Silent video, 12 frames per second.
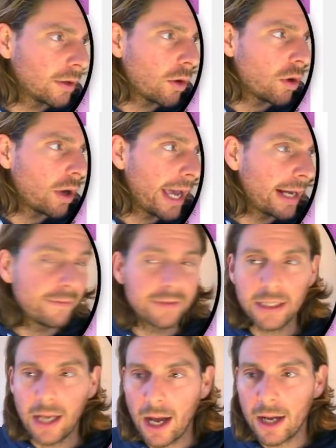or
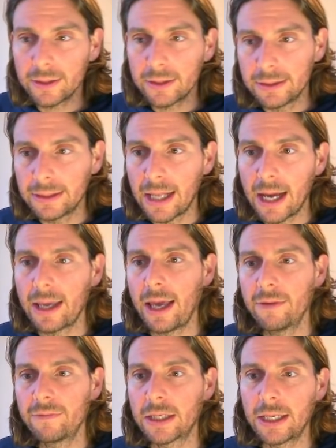NFT art, that I
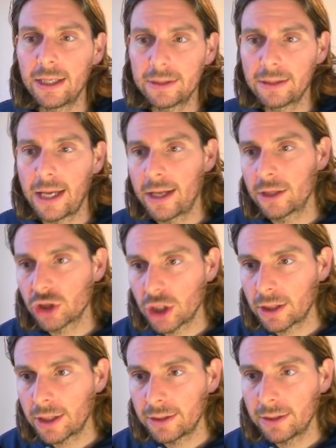have created and
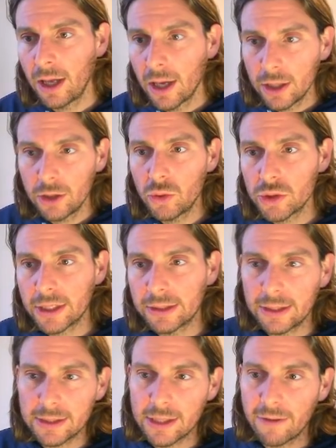generated using
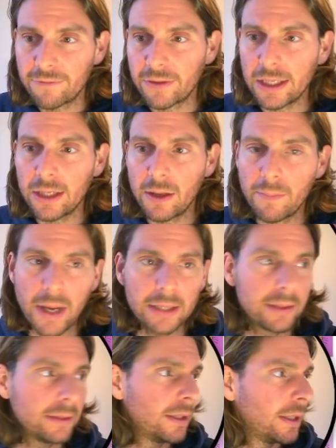this free
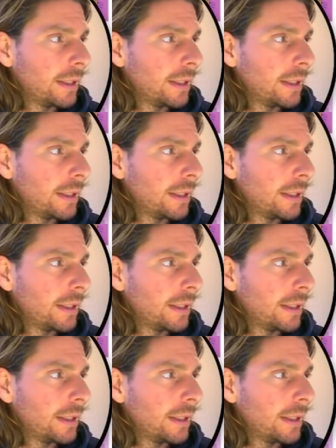method